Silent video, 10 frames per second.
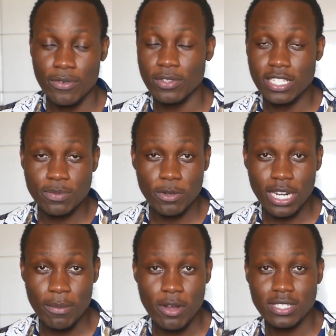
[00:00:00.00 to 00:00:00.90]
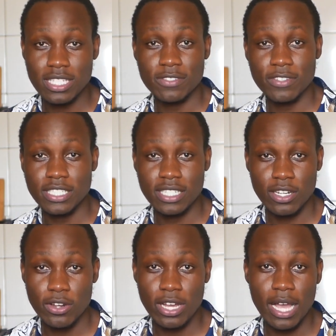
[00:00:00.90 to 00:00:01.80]
with the smaller boxes
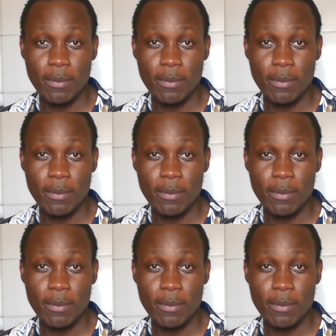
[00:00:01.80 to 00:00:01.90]
fetching lower